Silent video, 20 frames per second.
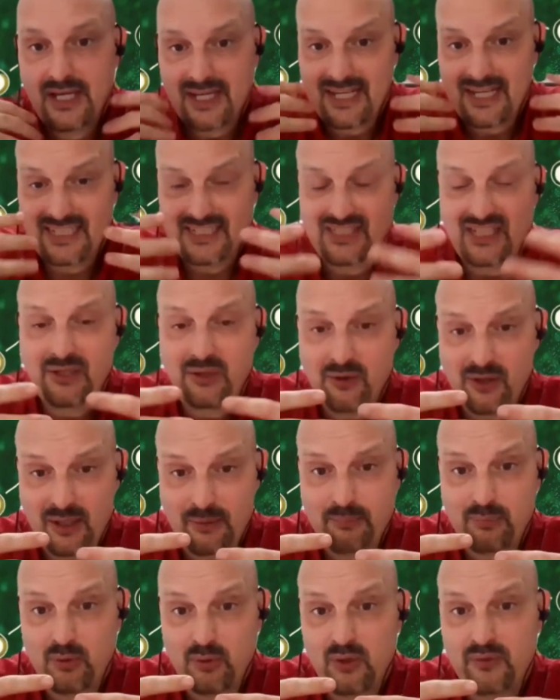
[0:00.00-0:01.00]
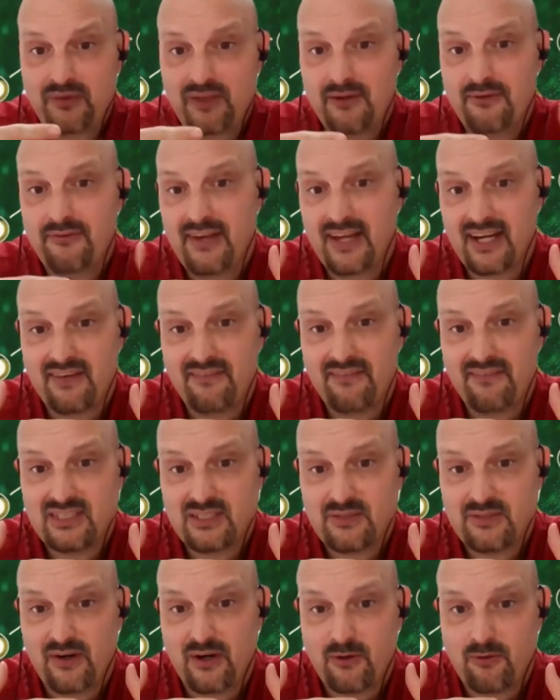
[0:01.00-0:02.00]
continually improve the
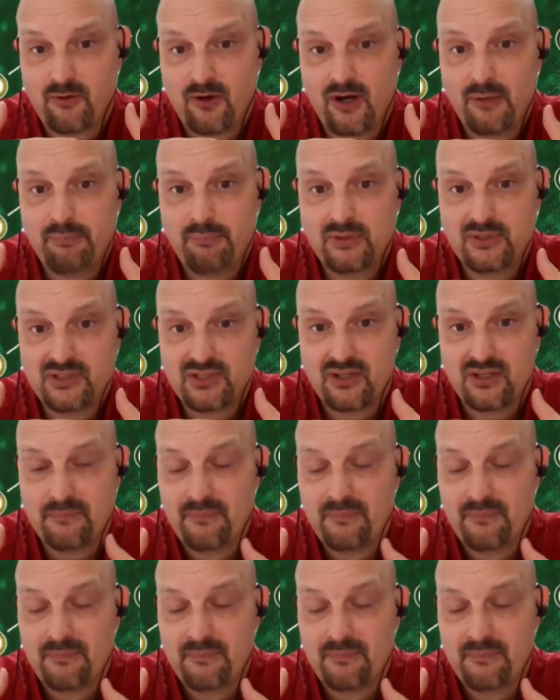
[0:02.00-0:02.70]
effectiveness of our crop booster.